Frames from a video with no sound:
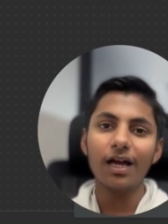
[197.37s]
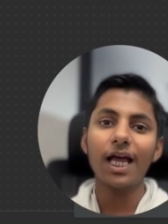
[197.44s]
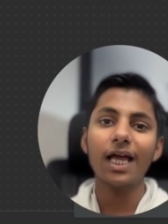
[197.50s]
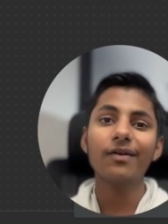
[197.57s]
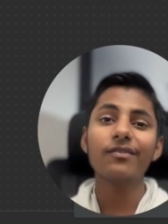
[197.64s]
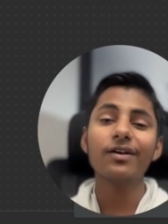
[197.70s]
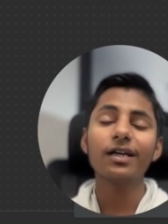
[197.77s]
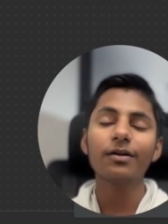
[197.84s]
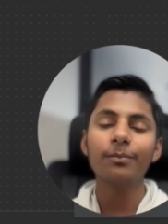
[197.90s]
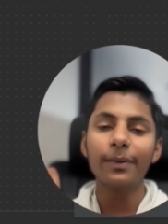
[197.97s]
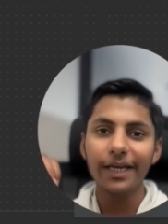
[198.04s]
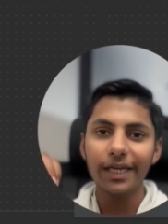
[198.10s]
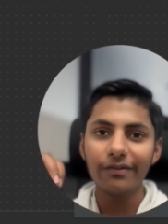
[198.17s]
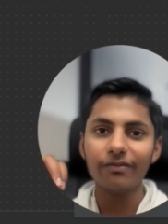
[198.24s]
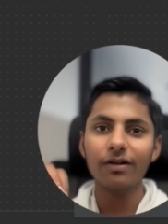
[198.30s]
I have created
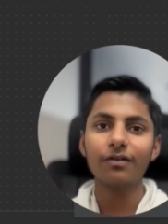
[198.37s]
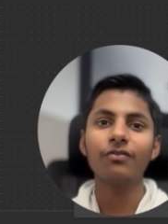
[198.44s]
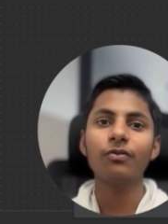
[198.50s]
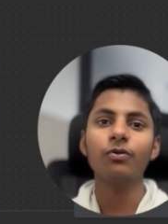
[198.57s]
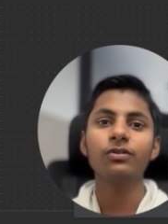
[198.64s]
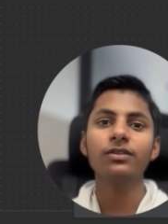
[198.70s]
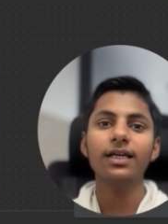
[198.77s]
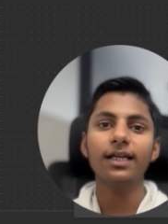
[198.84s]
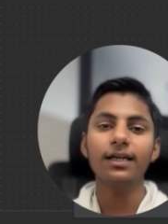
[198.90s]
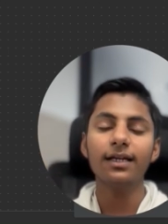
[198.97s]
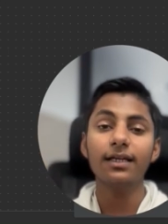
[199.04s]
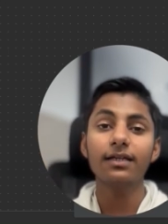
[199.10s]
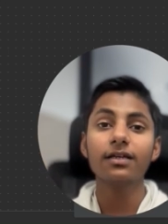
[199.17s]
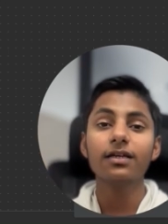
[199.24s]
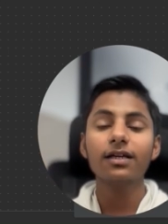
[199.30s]
many workflows in
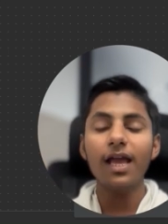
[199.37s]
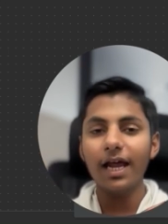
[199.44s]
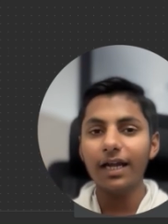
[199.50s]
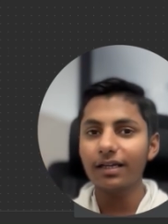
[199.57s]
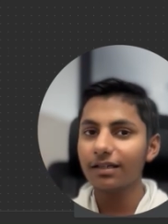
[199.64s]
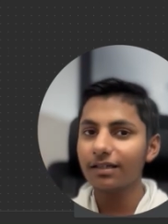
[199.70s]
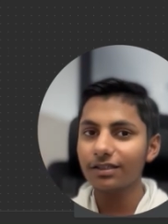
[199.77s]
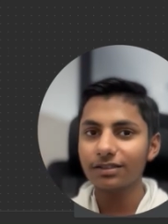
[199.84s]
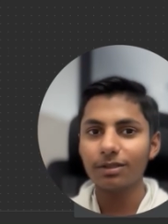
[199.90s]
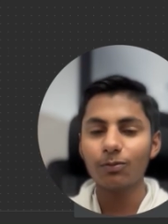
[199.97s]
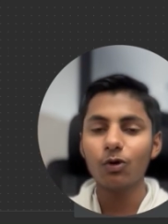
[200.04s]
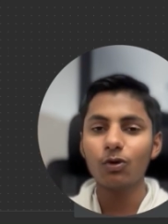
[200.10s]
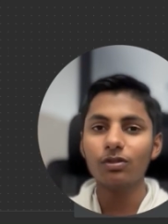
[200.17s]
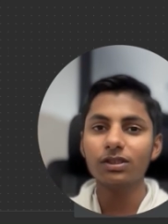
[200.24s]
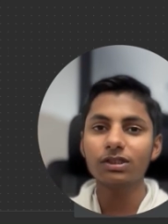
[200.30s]
n8n and
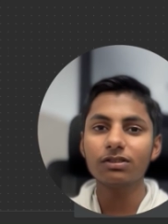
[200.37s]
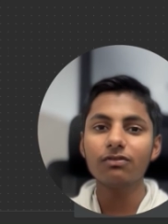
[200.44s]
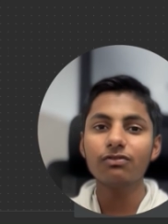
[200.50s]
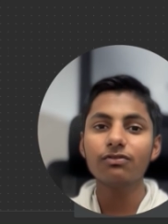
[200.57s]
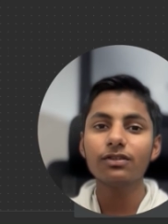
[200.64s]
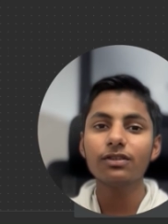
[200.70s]
custom code itself.